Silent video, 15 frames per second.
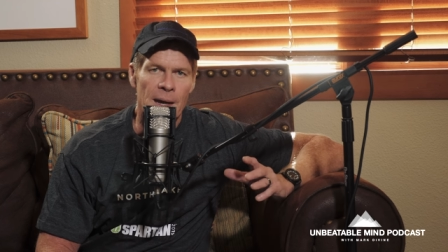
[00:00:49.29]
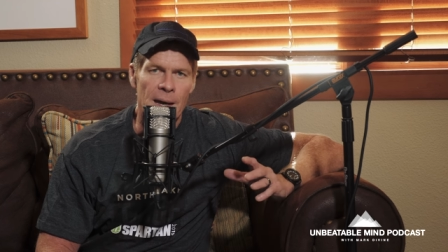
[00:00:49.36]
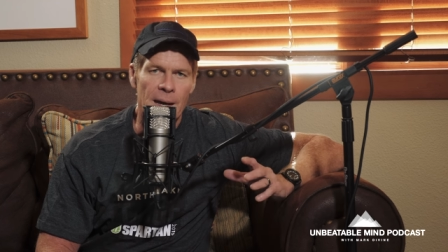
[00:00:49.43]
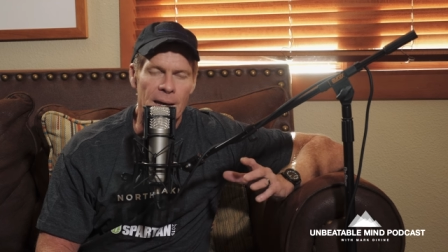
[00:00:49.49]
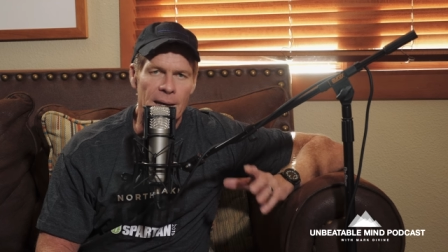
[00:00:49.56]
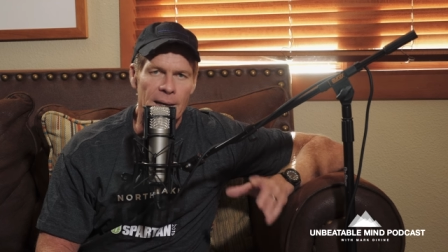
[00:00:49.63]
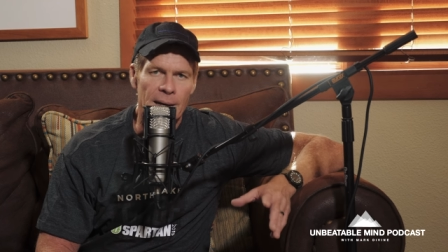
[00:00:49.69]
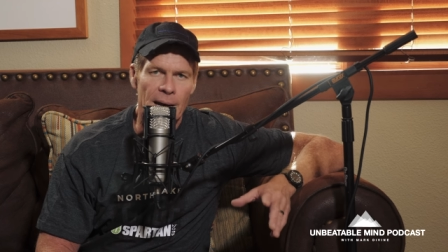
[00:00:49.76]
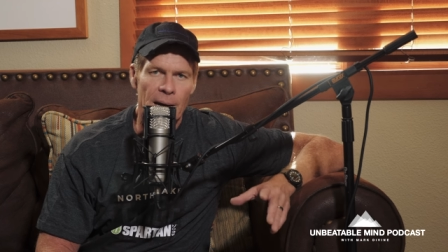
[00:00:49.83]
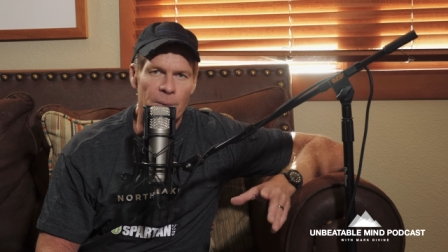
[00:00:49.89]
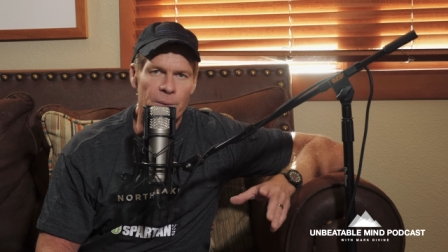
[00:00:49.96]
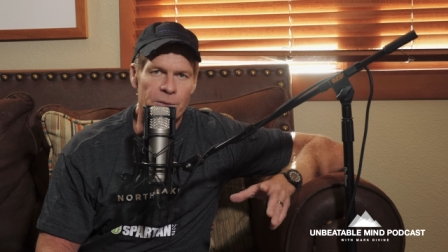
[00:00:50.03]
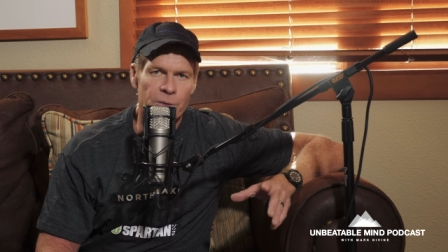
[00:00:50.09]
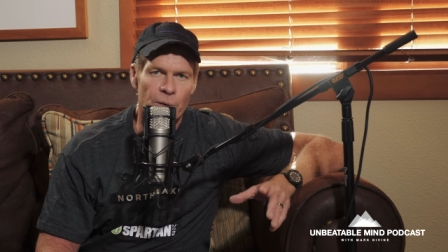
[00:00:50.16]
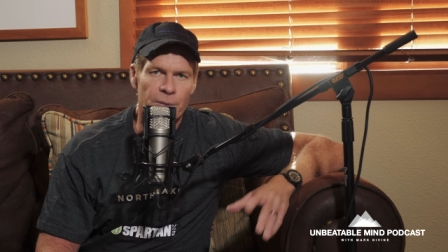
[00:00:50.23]
and how
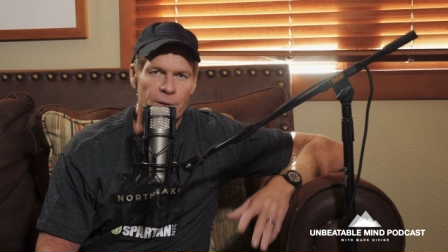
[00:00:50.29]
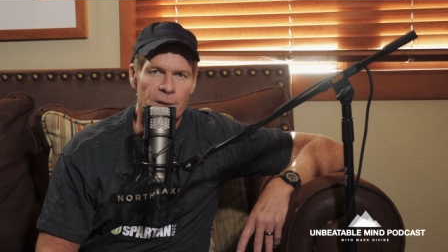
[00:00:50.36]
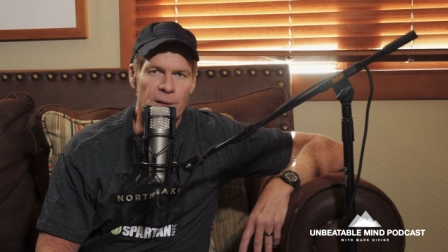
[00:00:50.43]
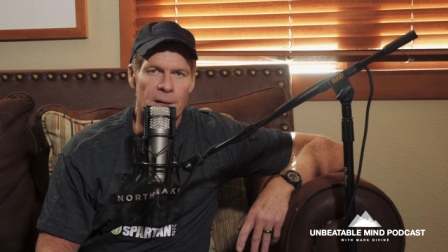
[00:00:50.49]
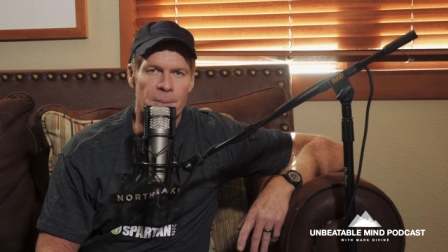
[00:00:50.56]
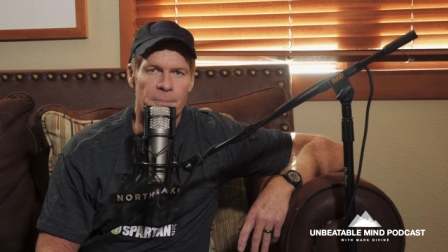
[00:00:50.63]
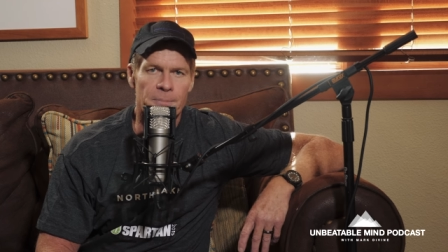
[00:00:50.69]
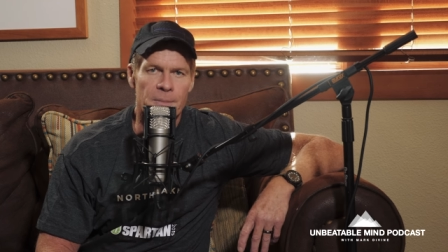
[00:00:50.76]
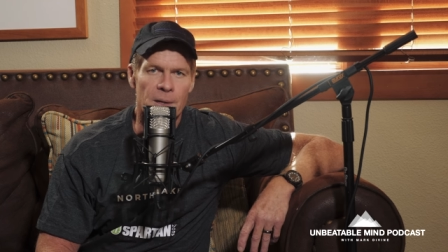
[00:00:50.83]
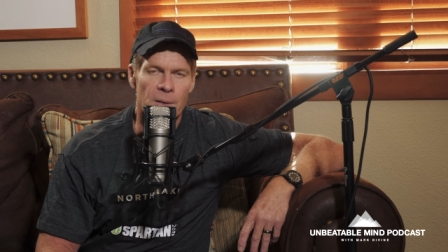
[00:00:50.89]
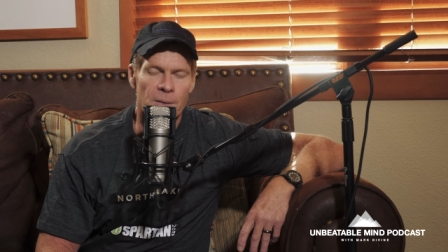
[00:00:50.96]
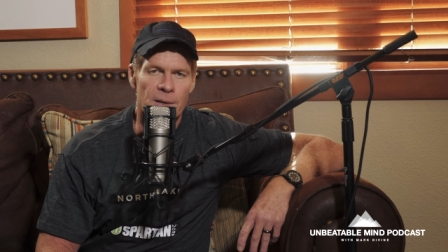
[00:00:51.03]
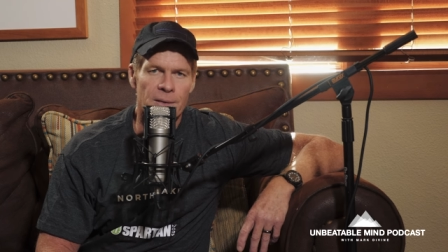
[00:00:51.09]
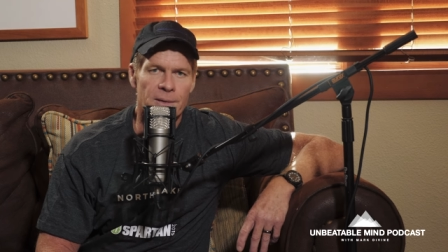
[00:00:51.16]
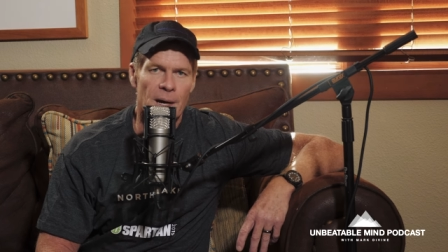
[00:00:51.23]
he's overcome, you know,
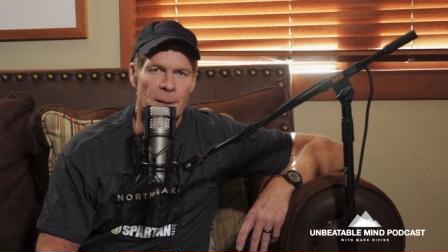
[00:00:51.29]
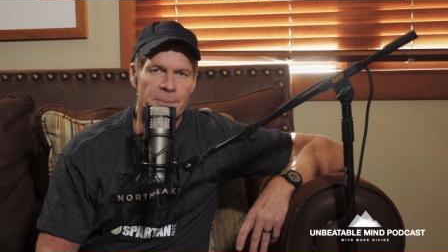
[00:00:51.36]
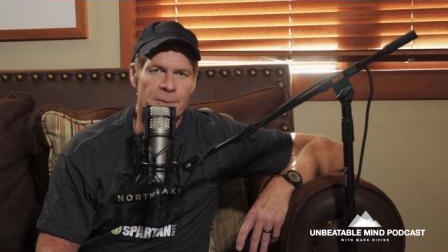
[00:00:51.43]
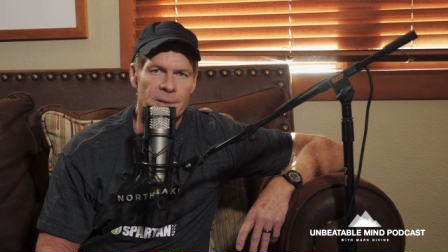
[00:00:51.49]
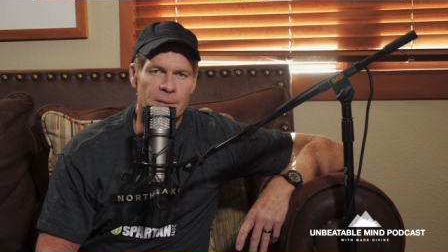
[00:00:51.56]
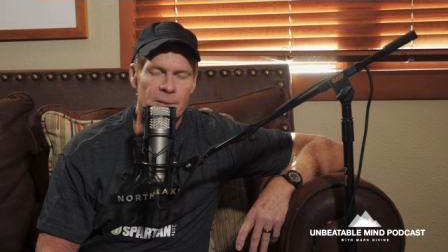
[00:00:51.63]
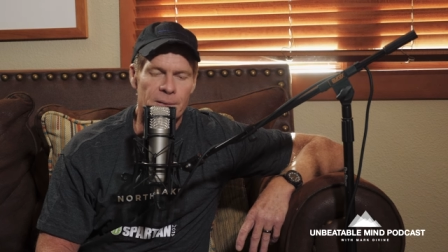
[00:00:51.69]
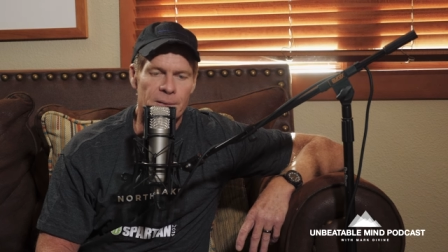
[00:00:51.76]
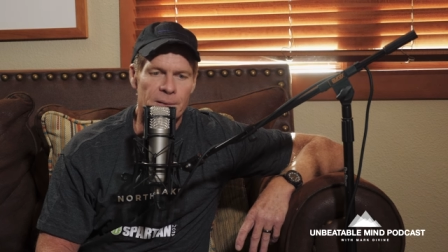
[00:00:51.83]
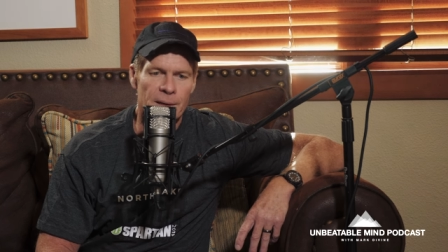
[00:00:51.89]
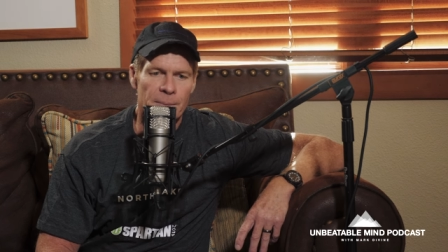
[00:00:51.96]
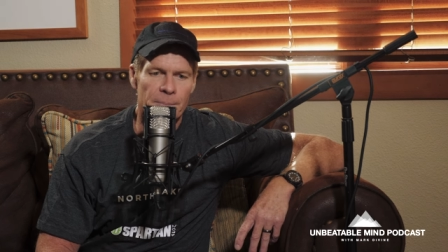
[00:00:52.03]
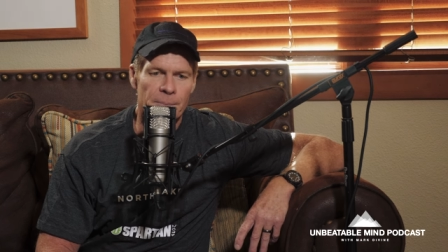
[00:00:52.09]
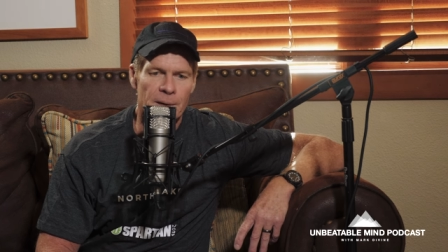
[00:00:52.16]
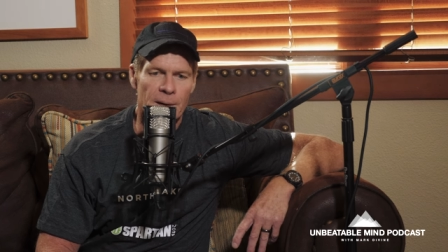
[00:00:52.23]
this obstacle,
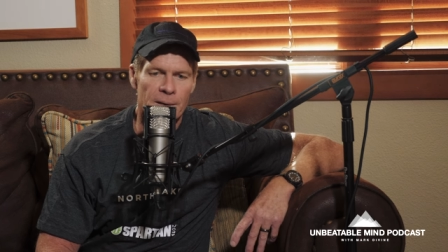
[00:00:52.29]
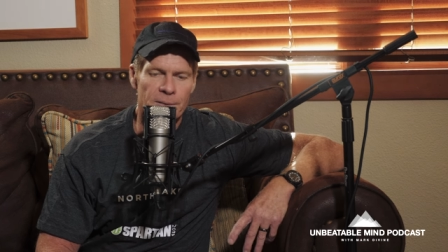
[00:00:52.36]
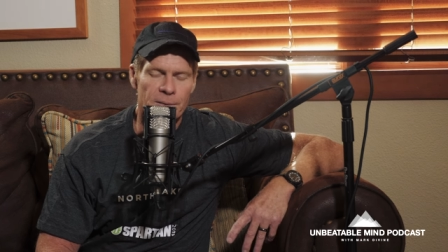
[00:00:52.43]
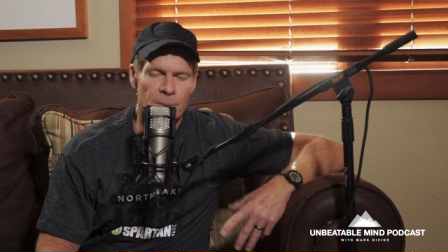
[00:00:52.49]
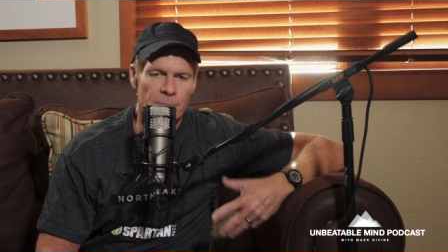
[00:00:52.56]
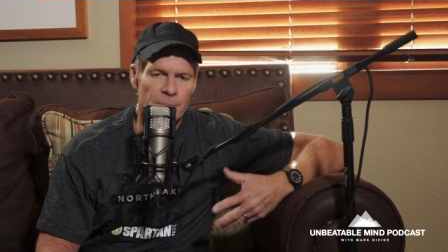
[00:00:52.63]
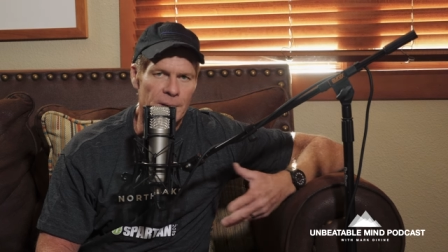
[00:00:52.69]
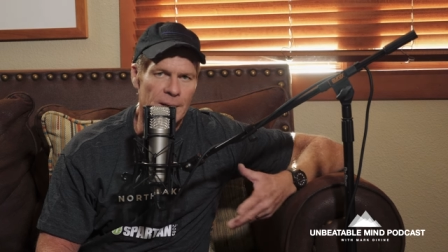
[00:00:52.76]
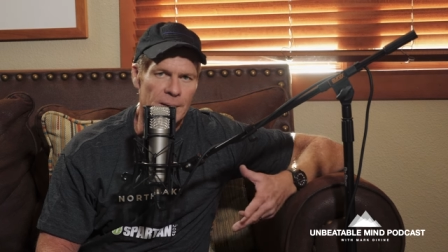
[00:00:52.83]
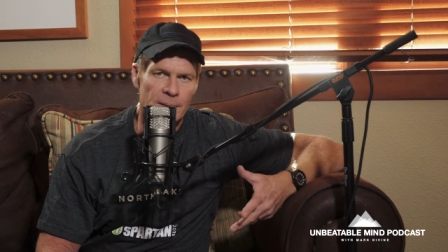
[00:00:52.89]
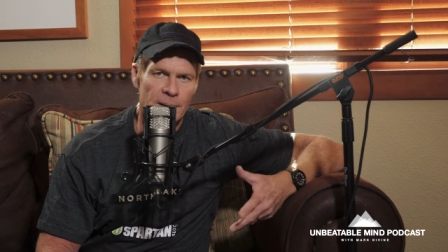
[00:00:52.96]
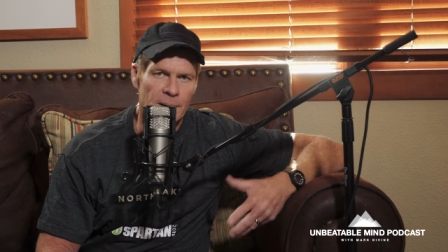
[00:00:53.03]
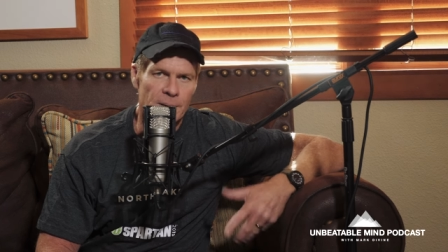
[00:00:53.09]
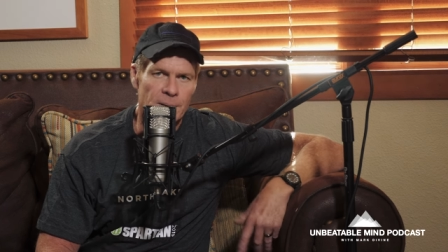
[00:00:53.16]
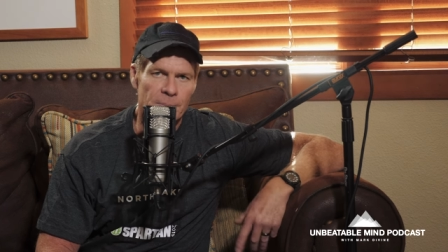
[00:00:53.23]
but also be, you
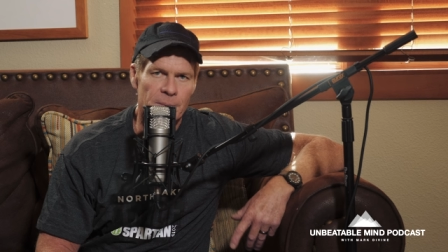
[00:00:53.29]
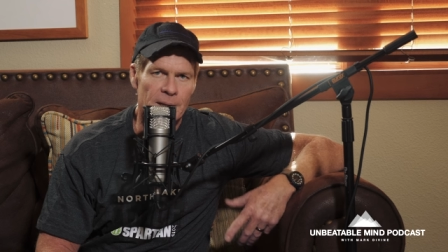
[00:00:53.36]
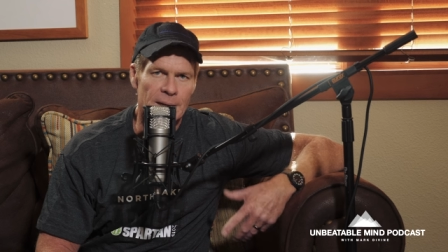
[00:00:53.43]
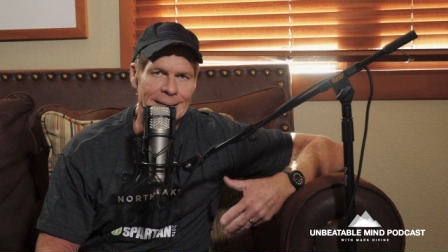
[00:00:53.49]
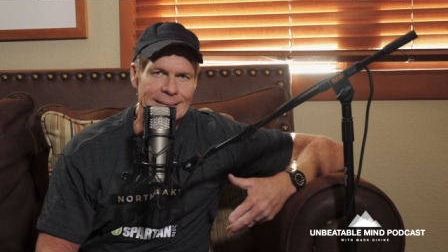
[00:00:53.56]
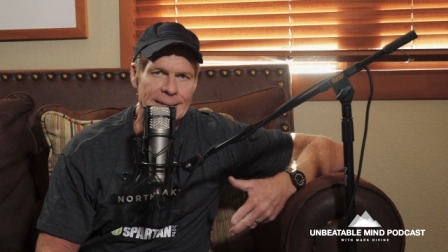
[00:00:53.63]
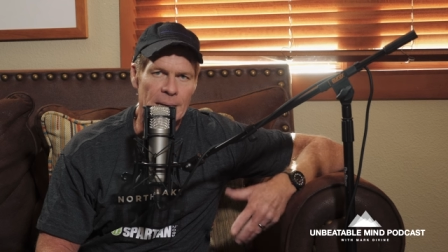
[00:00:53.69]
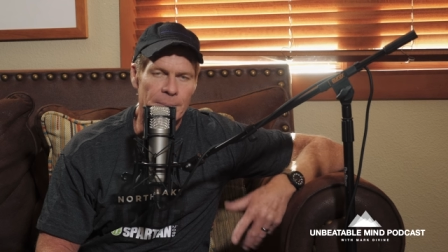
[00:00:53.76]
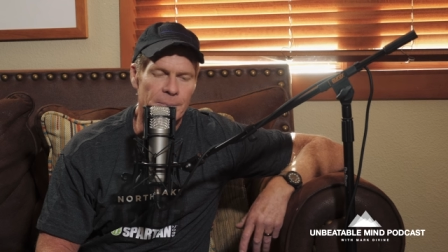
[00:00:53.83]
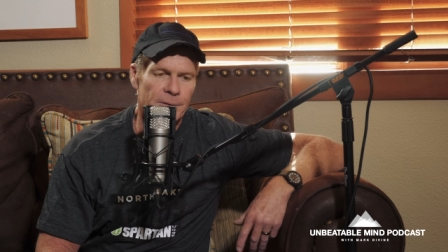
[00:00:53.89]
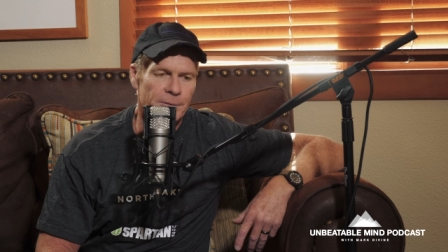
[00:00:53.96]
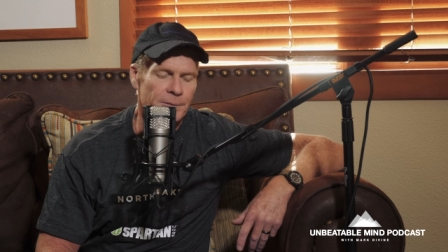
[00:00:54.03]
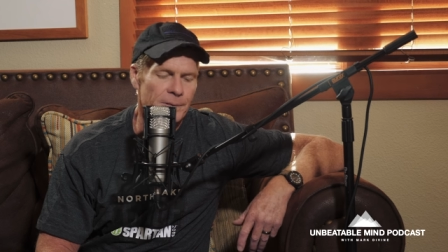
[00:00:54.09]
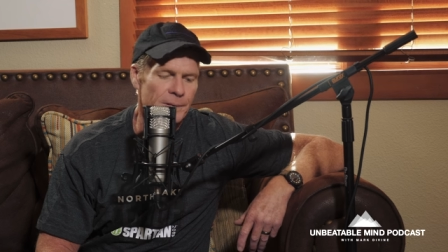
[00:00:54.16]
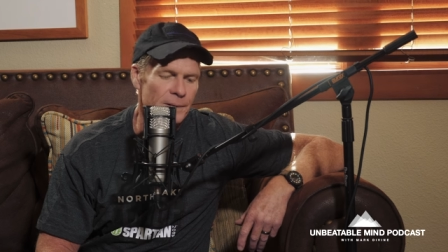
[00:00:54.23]
know, to be an example
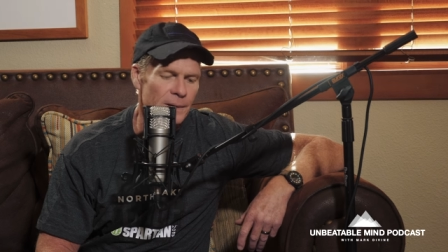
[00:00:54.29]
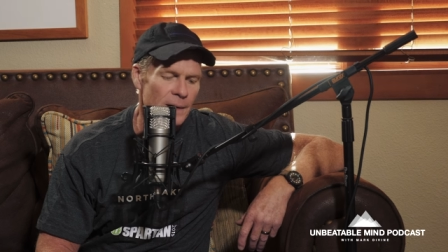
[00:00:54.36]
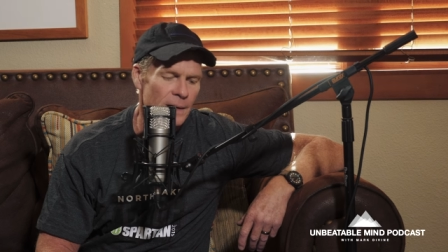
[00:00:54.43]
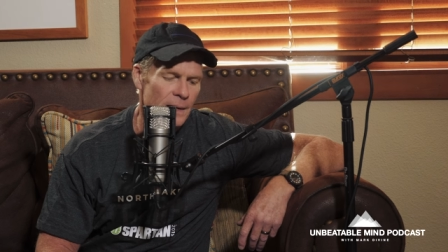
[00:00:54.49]
for,